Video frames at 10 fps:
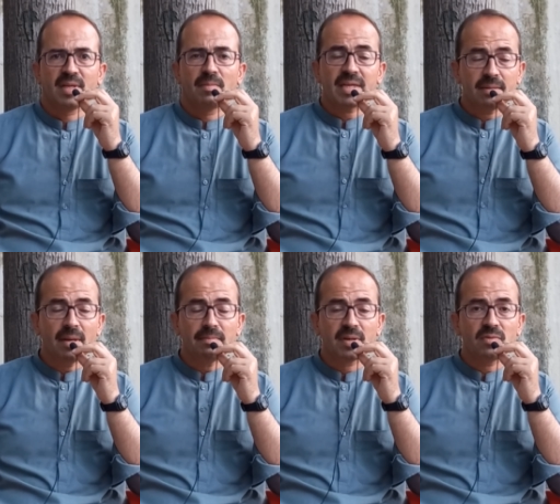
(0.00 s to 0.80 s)
But
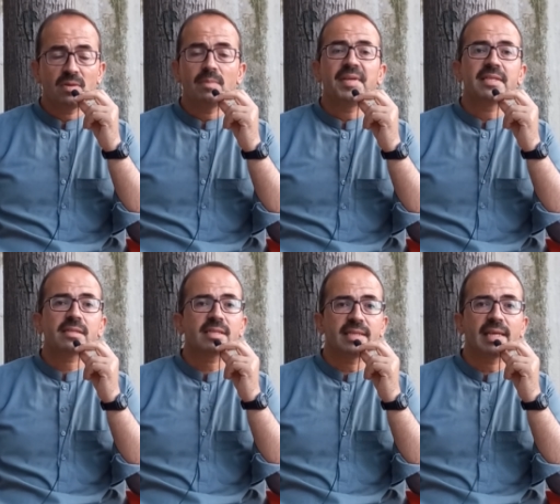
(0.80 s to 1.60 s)
remember, we will be
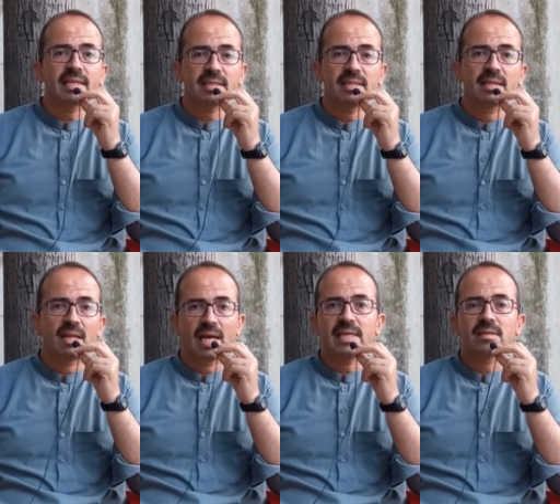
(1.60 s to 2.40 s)
discussing it in the
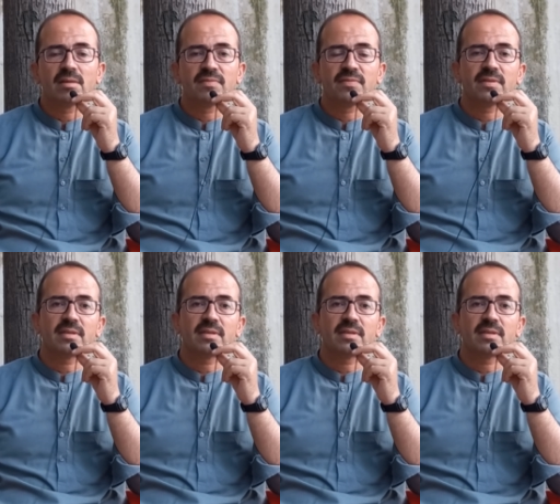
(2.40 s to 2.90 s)
light of